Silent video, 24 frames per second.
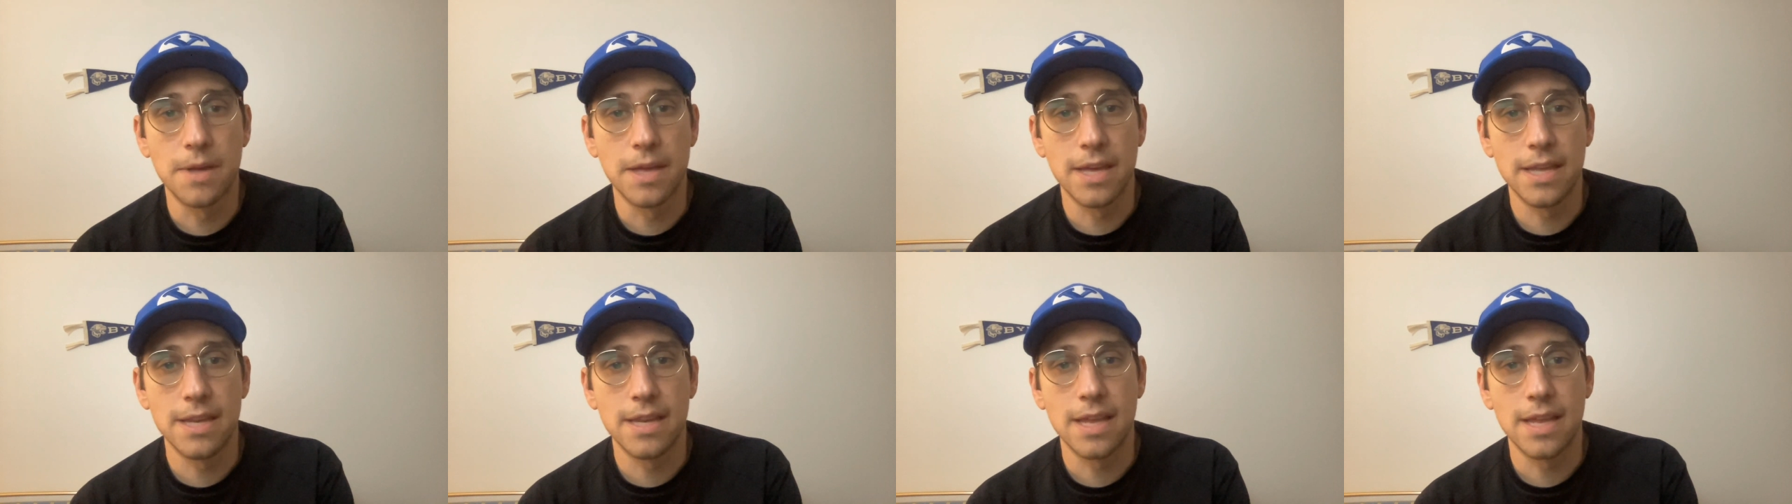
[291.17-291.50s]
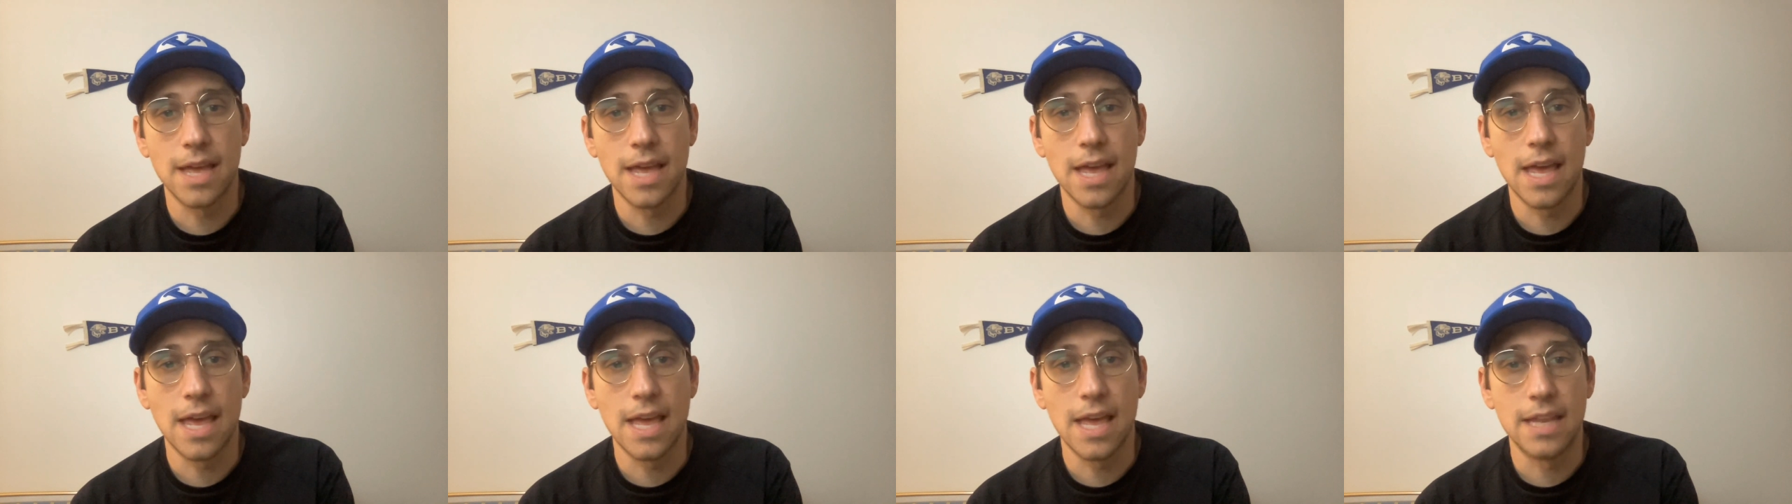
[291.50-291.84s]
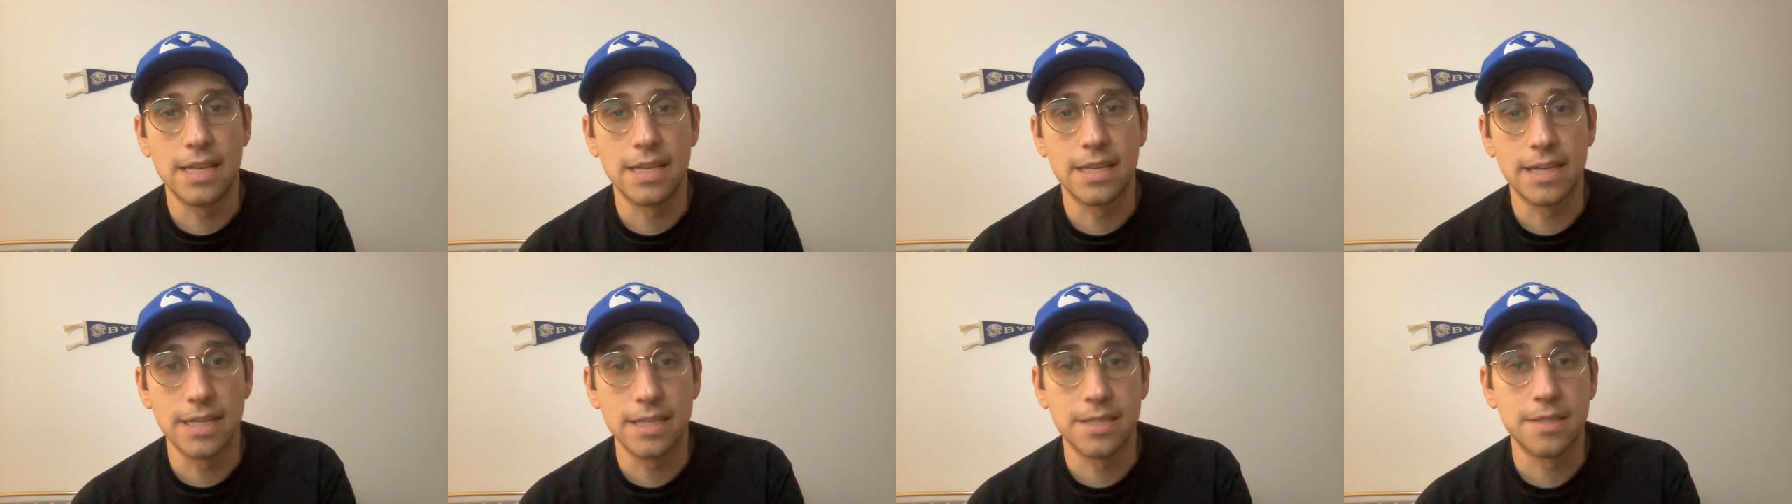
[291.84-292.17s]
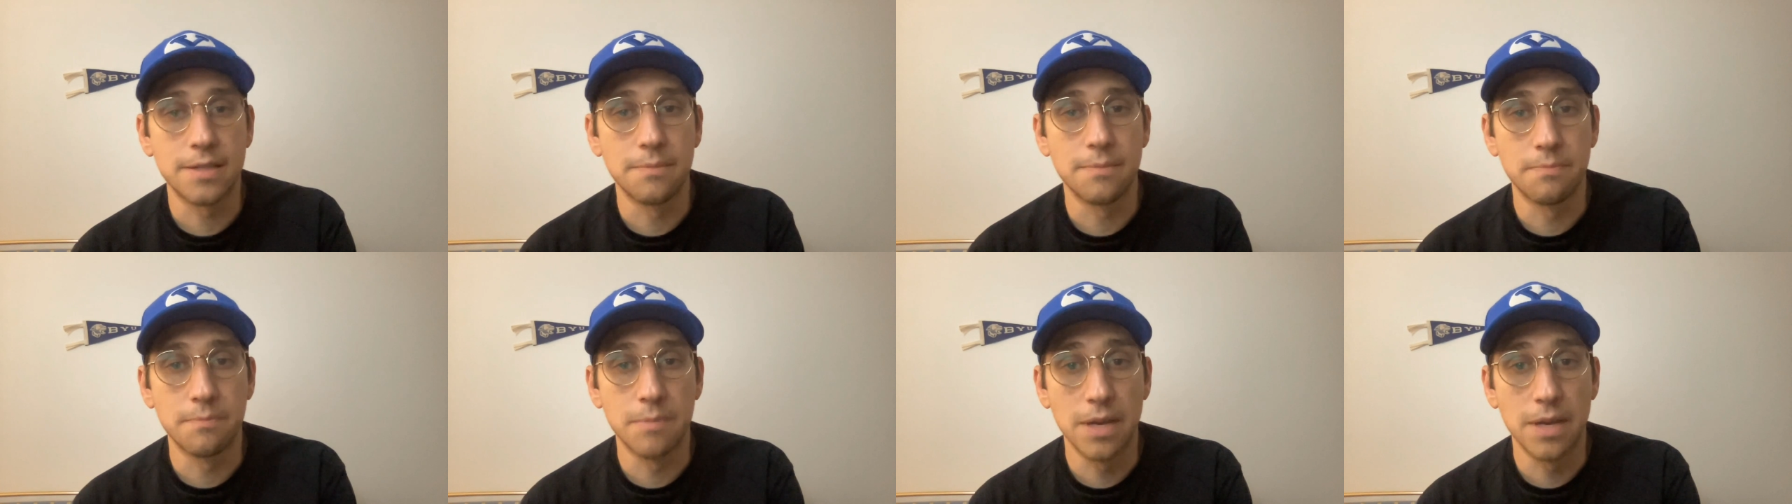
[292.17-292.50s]
in and get
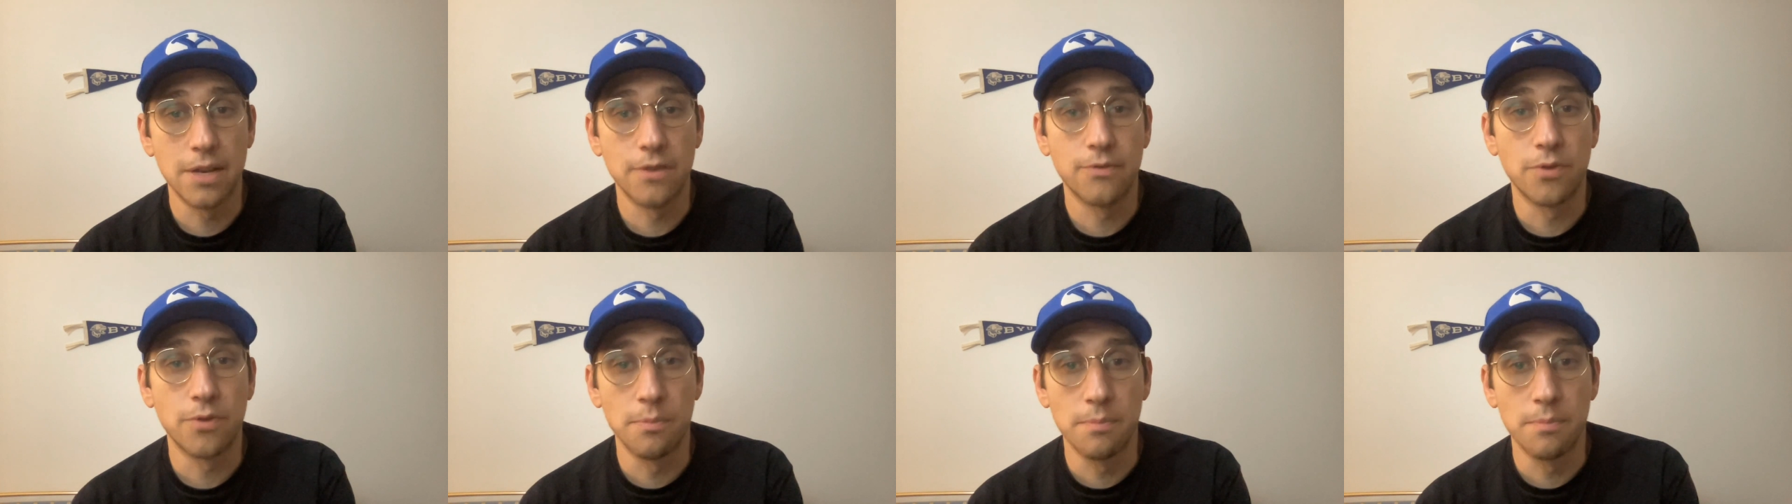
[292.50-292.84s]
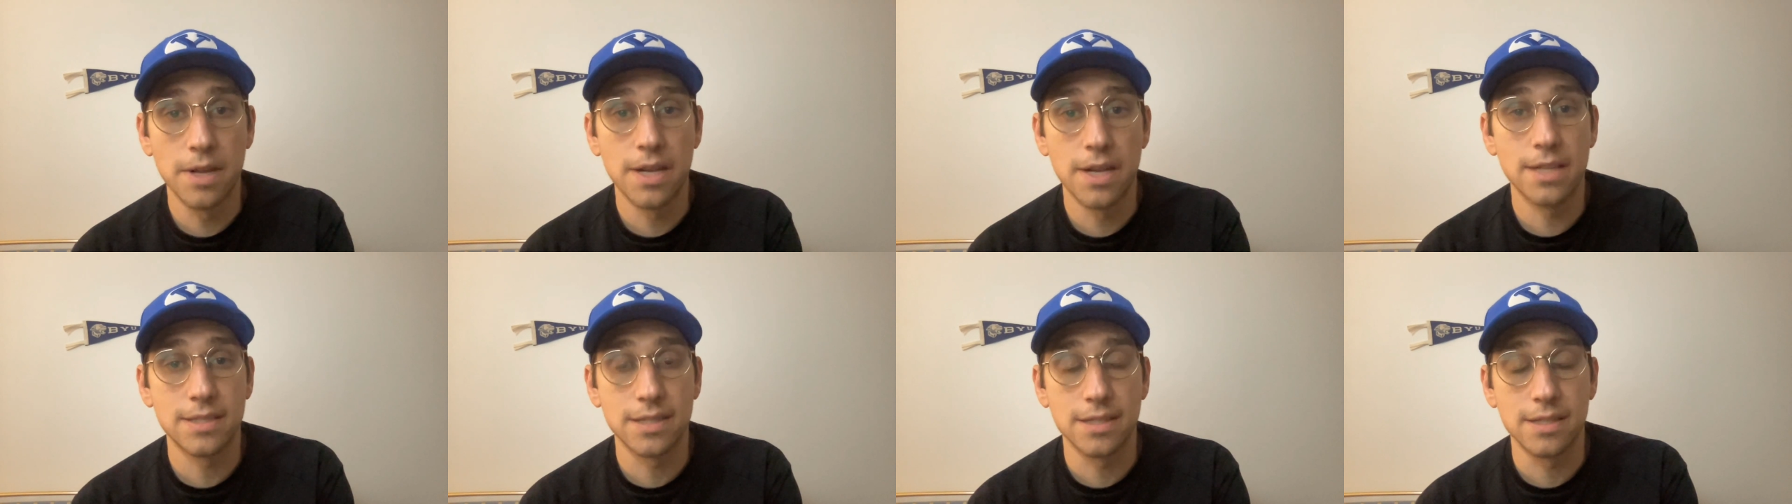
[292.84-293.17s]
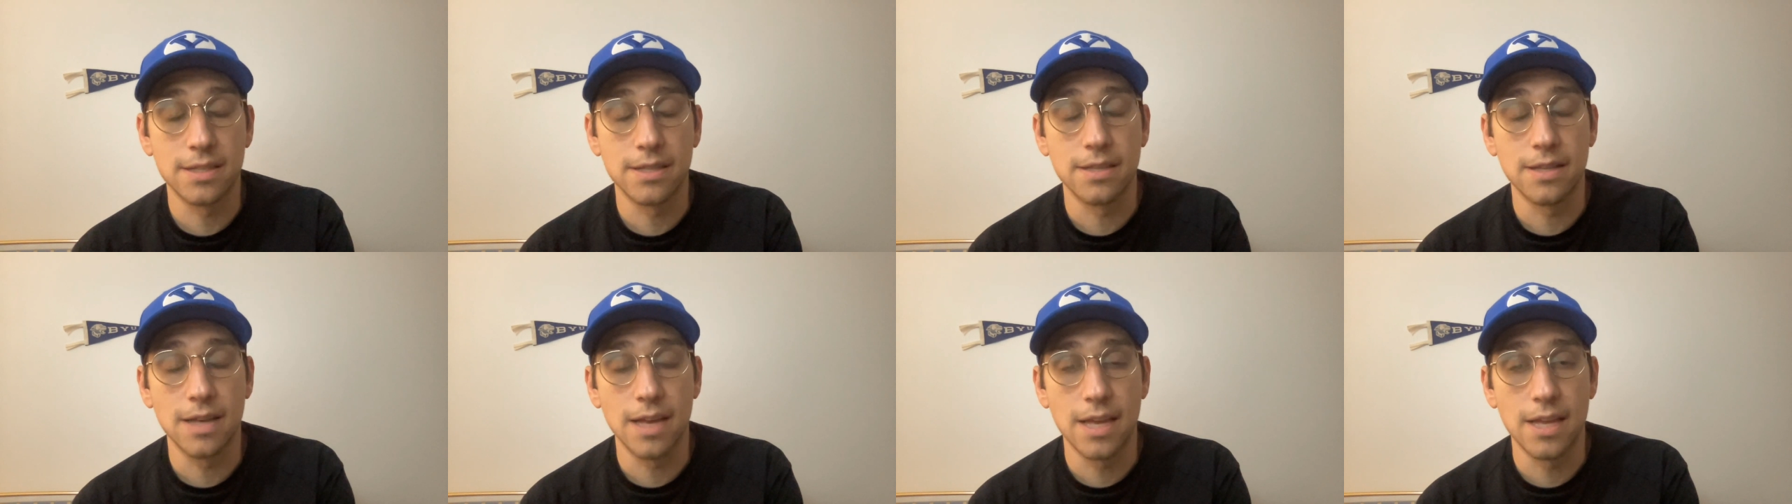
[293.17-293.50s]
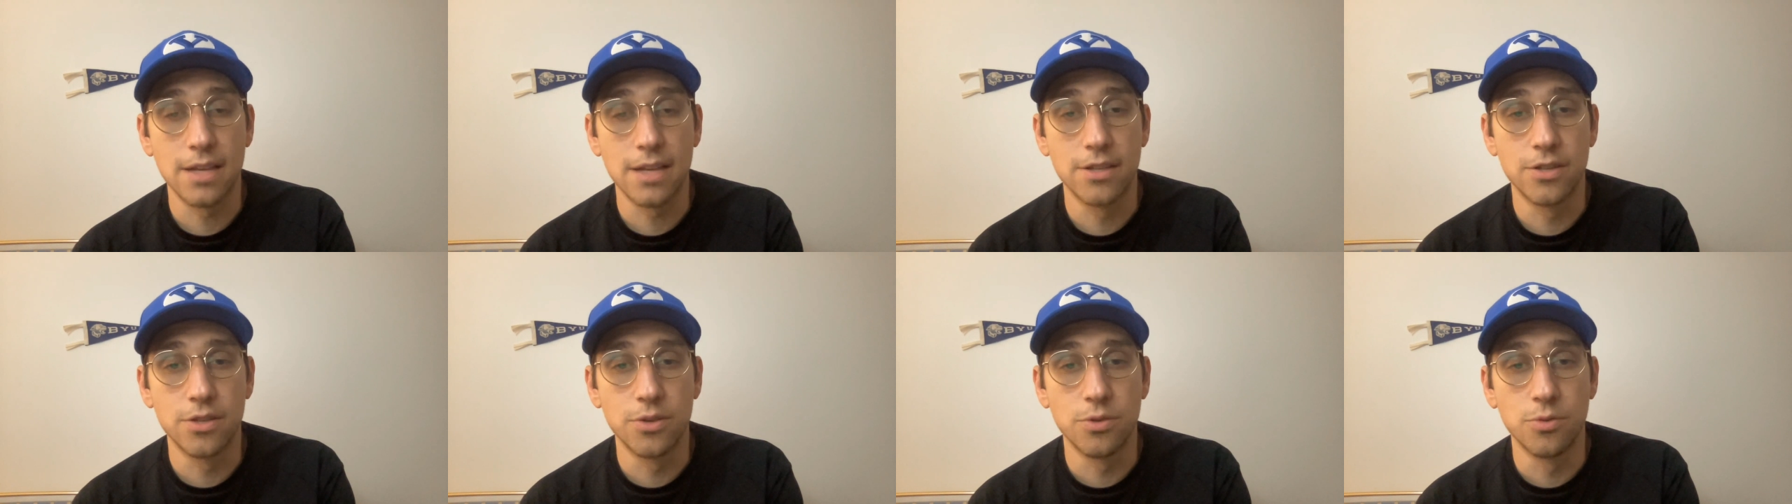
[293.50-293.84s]
some meaningful minutes
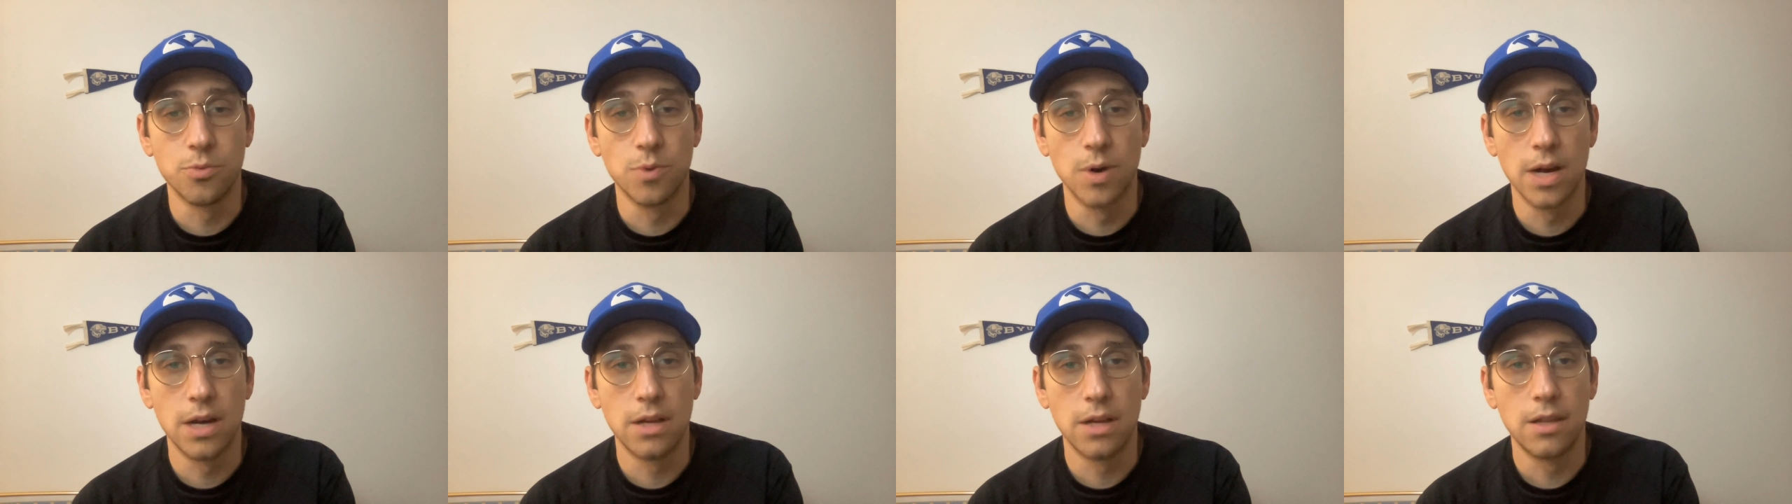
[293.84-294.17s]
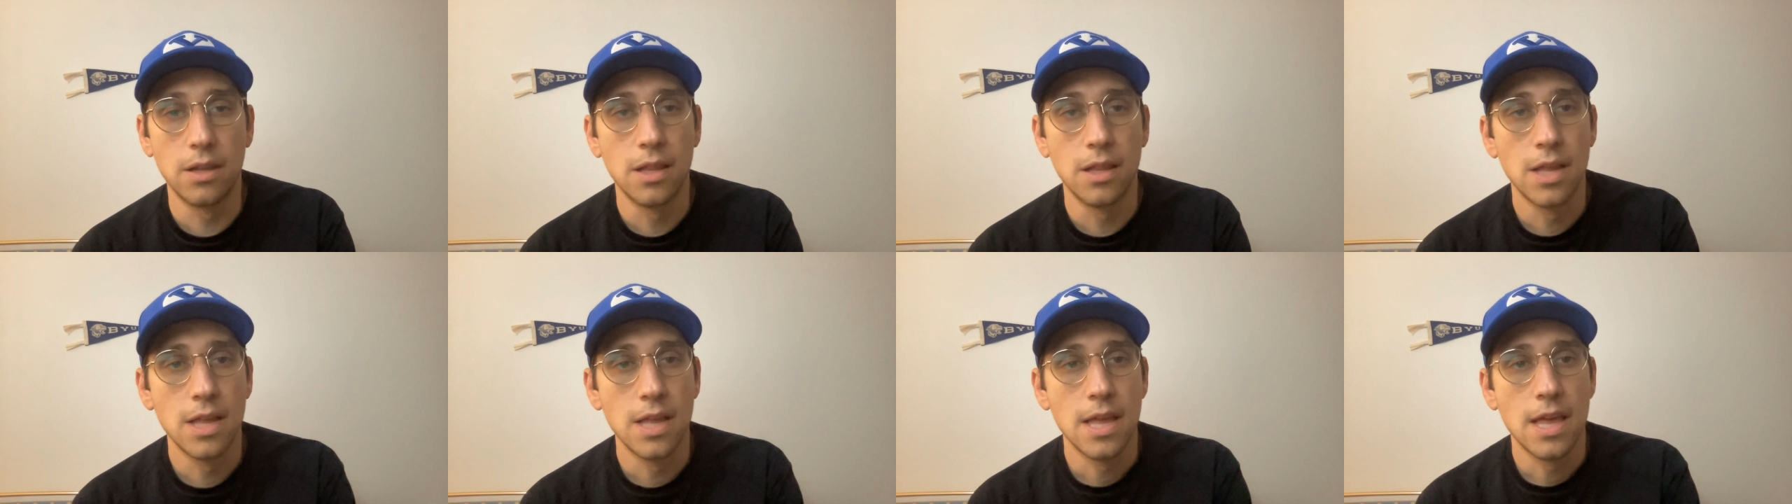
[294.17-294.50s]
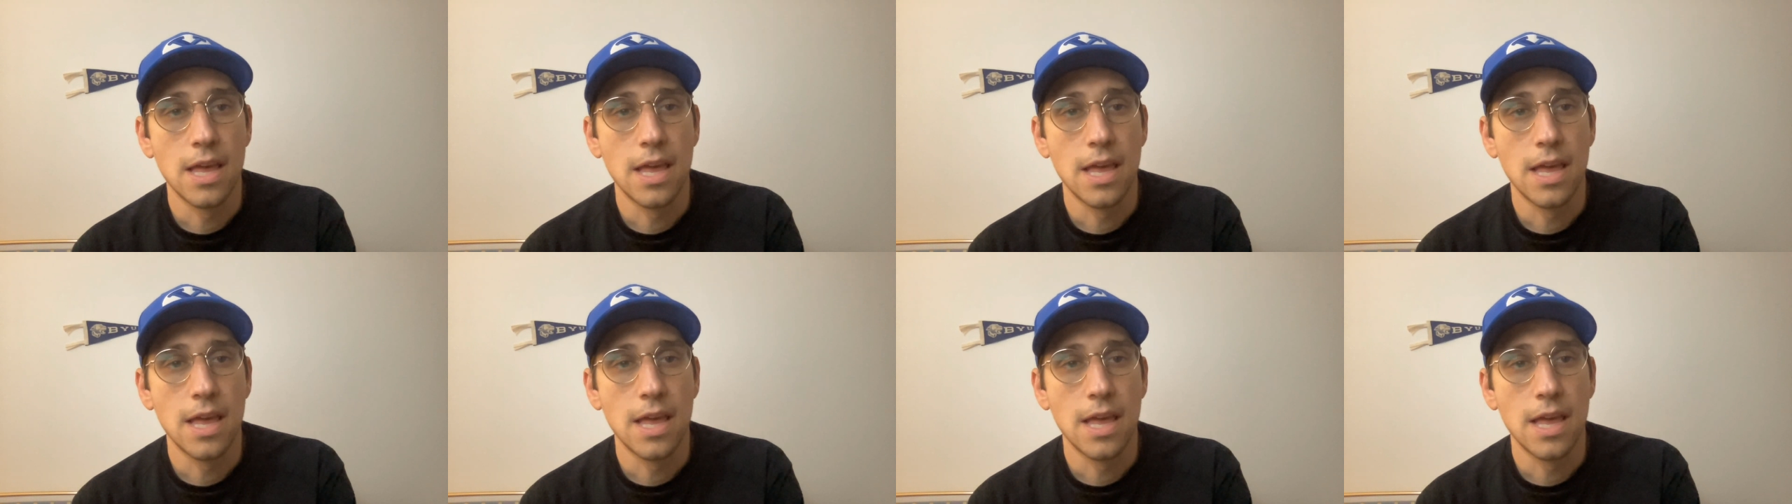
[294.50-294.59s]
and do well.